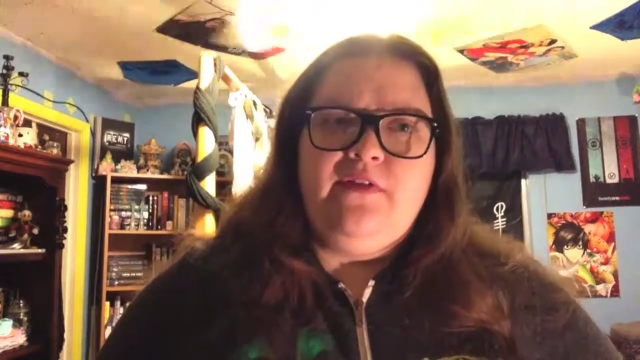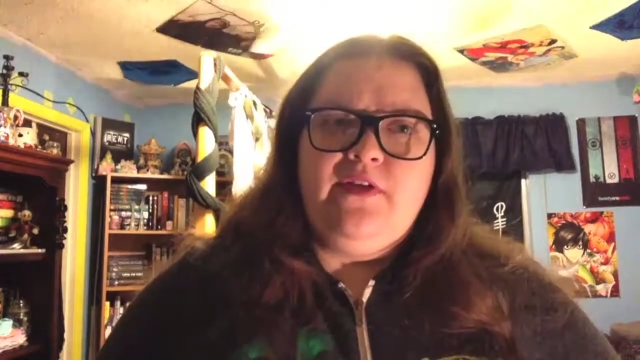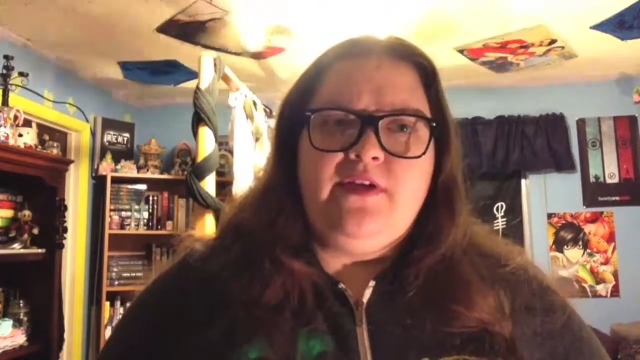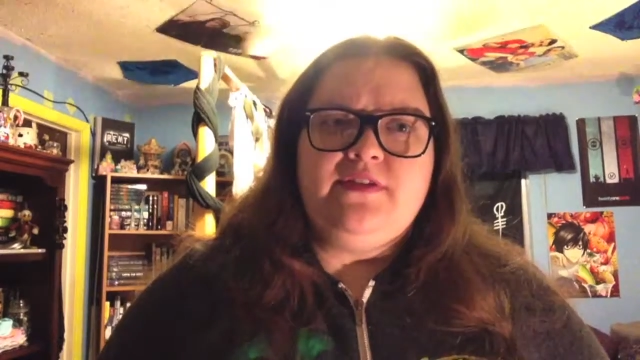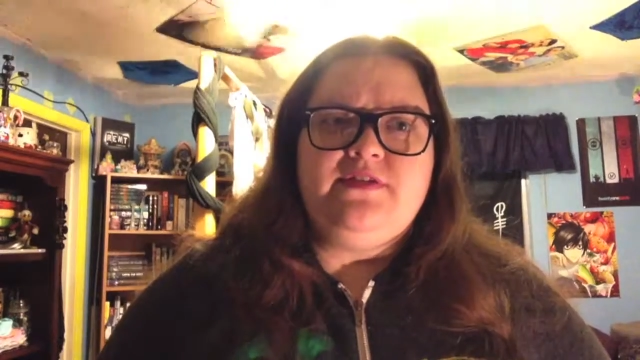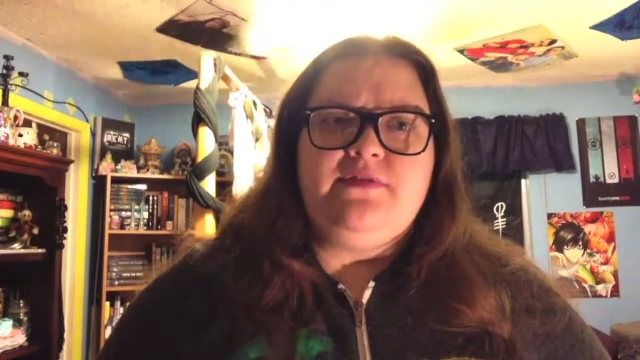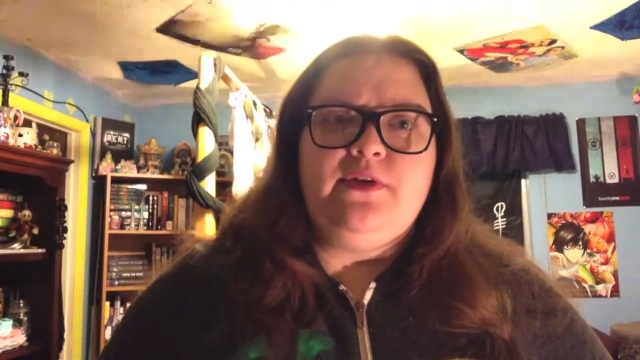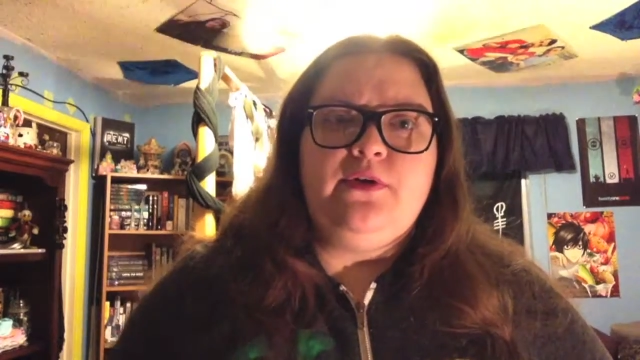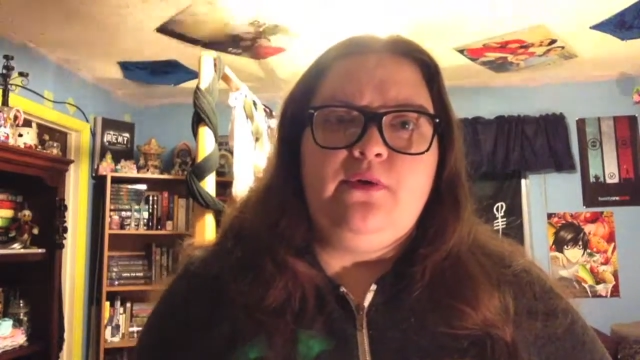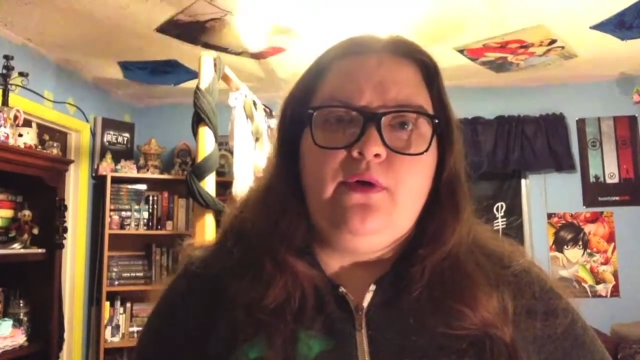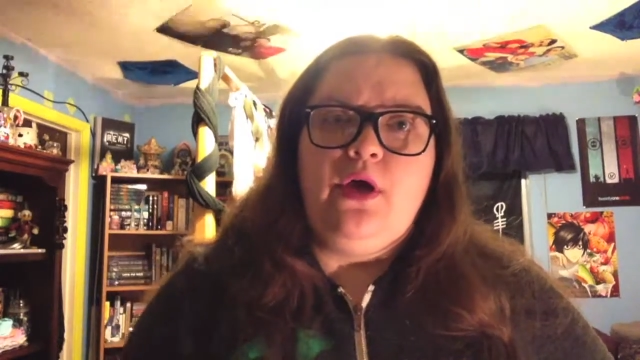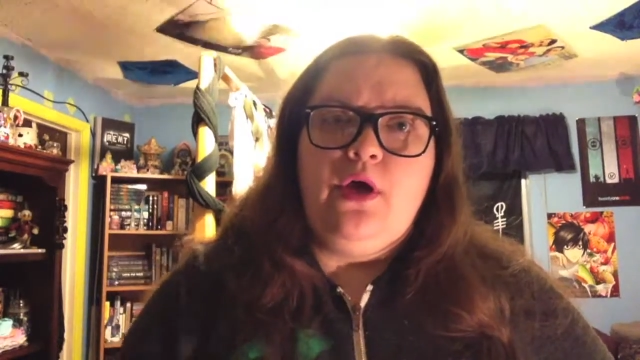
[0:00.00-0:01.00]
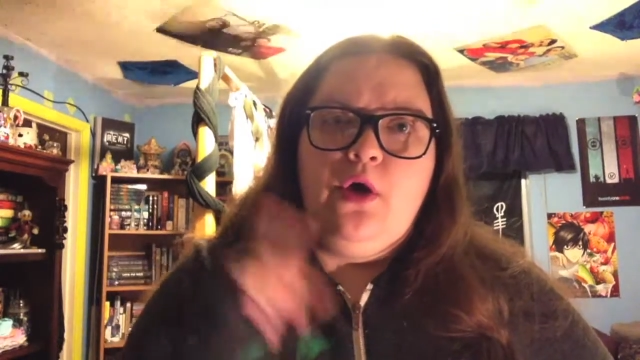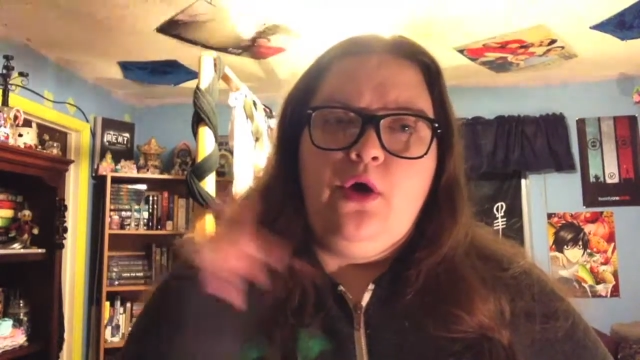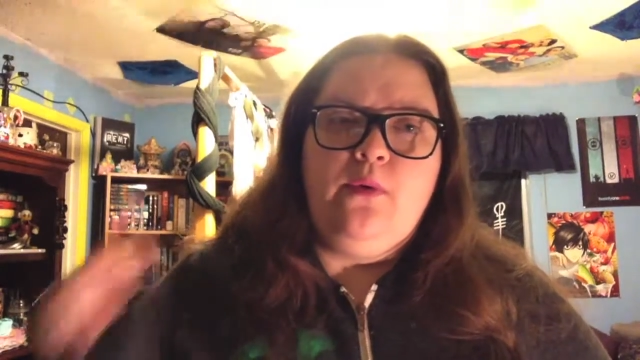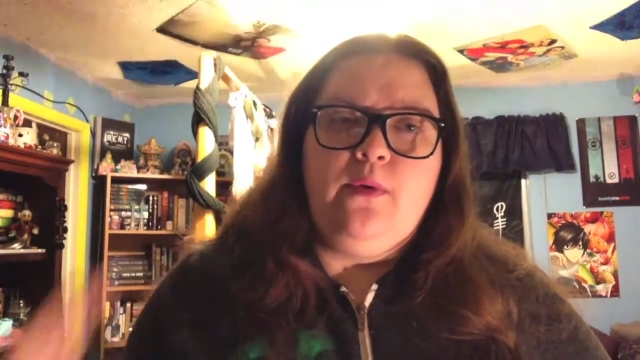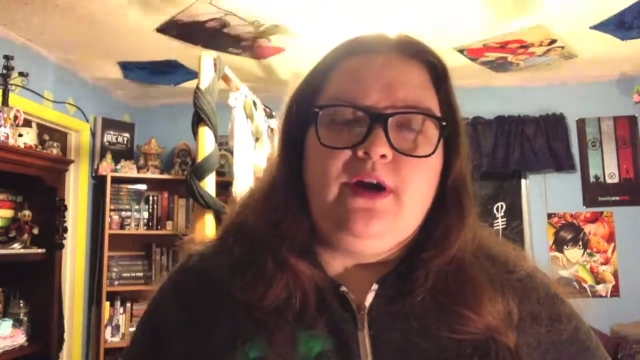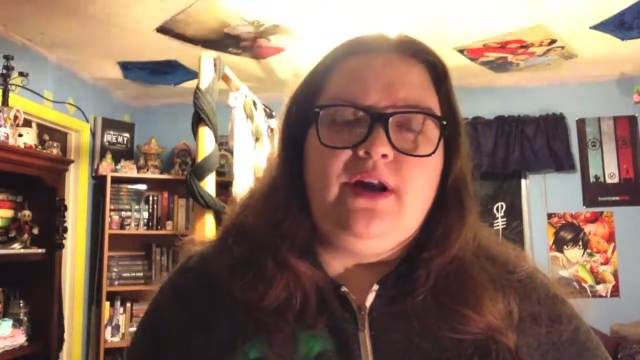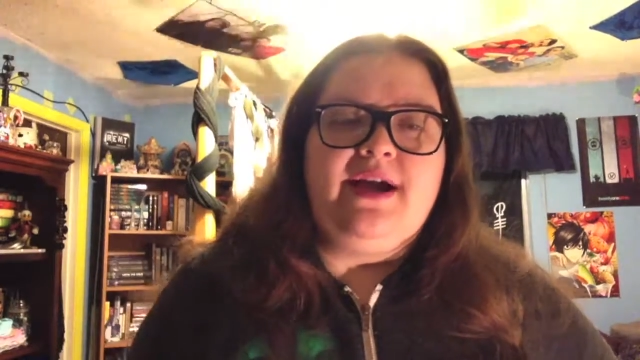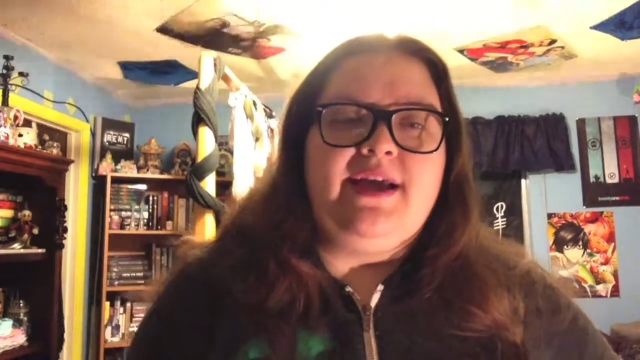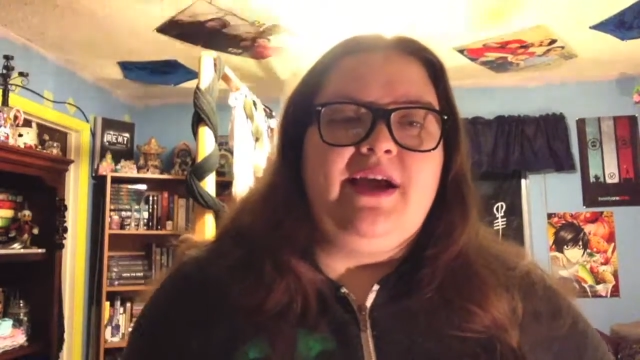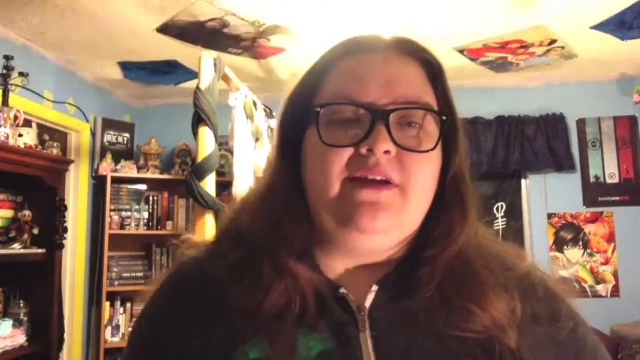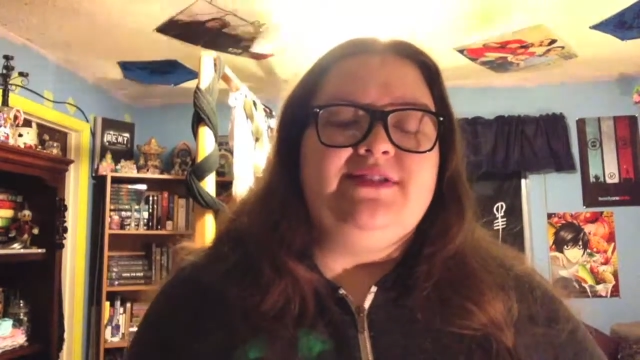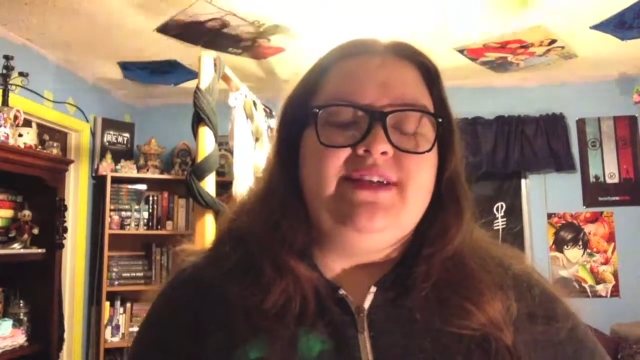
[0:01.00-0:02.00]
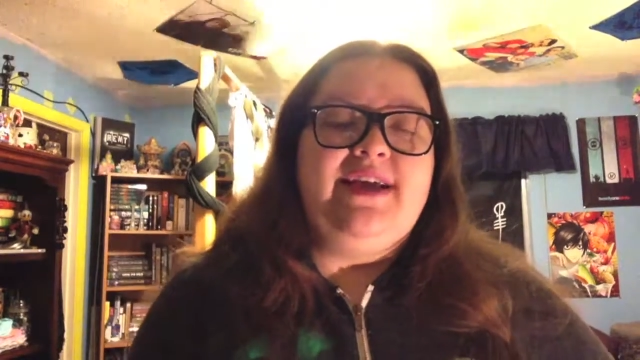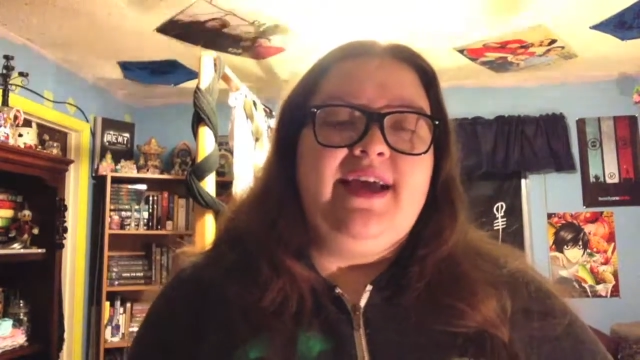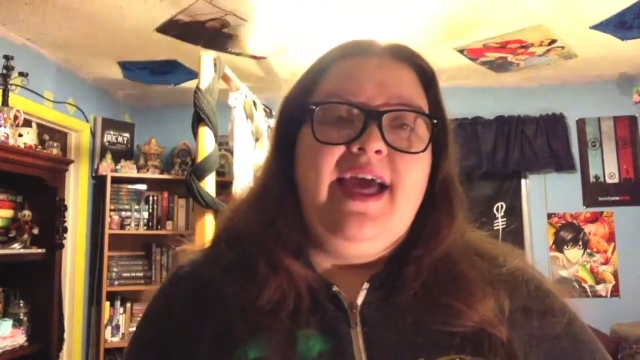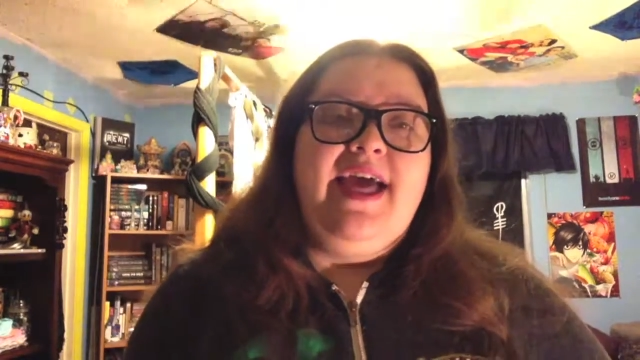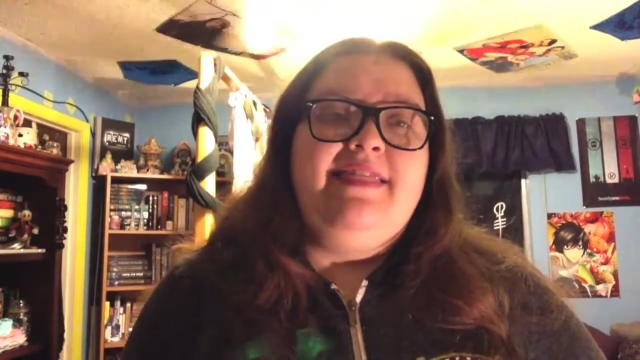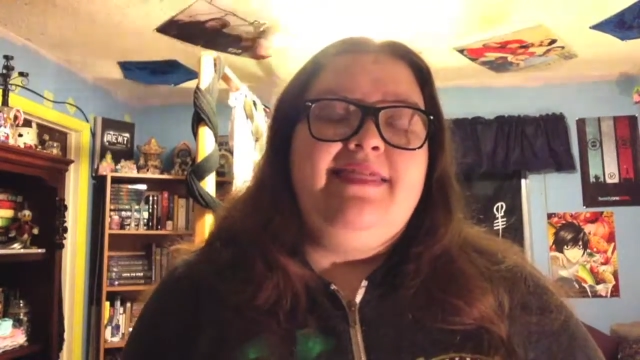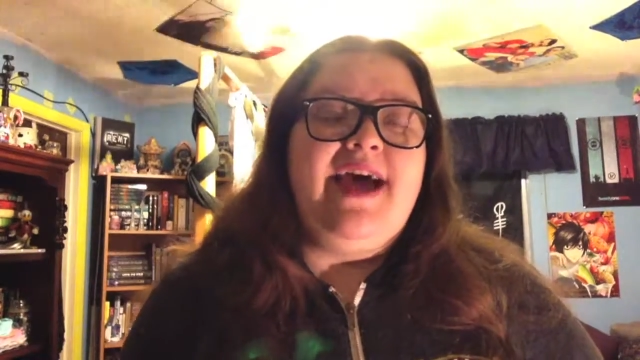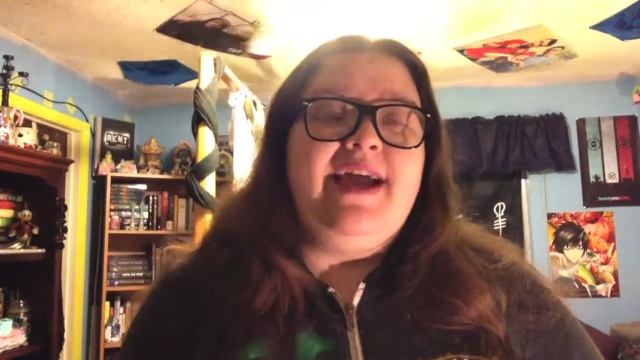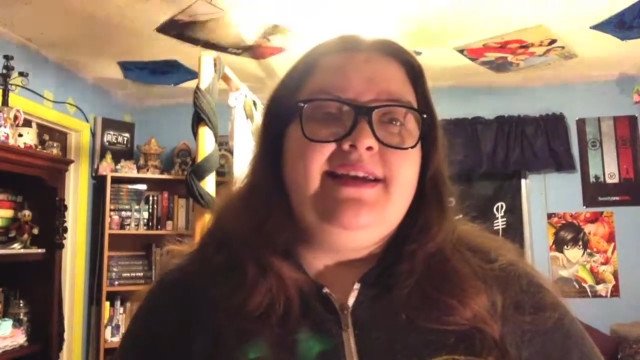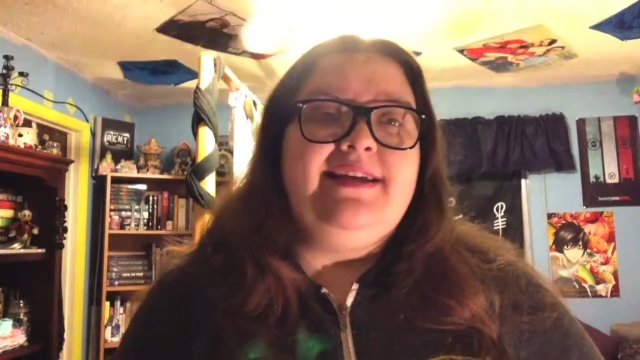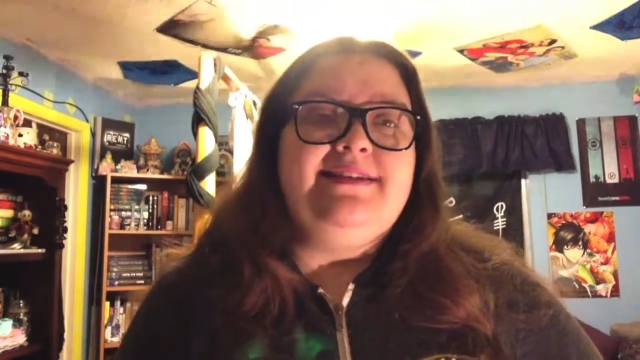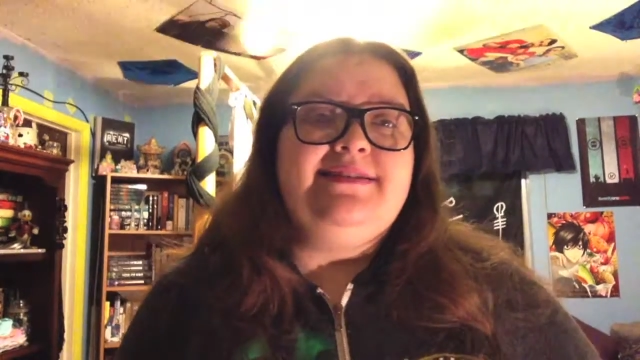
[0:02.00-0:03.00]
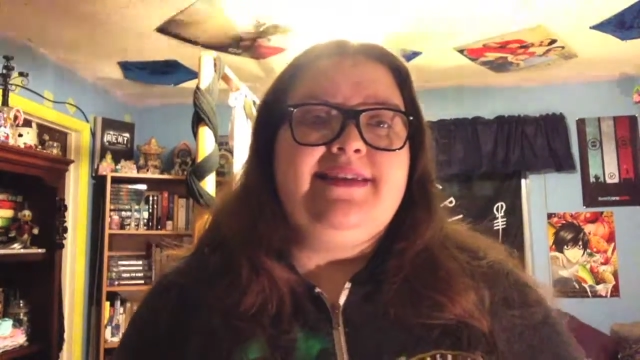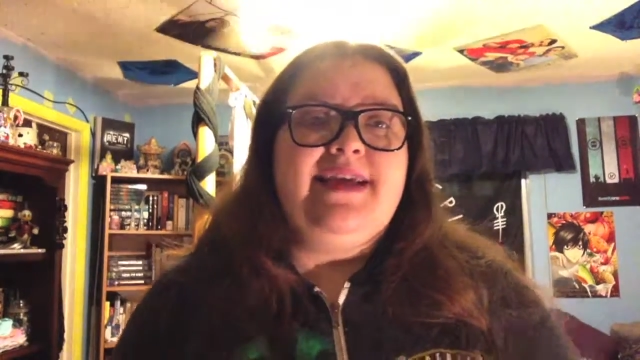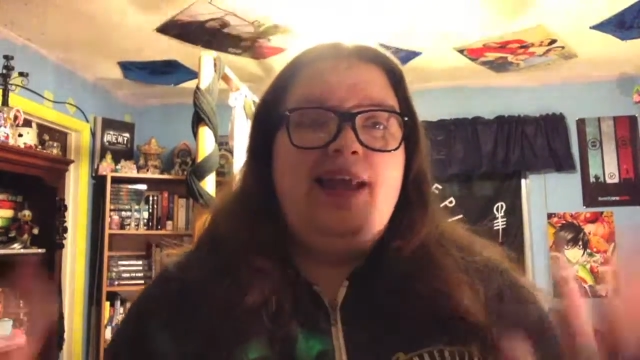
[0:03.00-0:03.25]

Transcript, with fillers: For those of you who were not counting, that is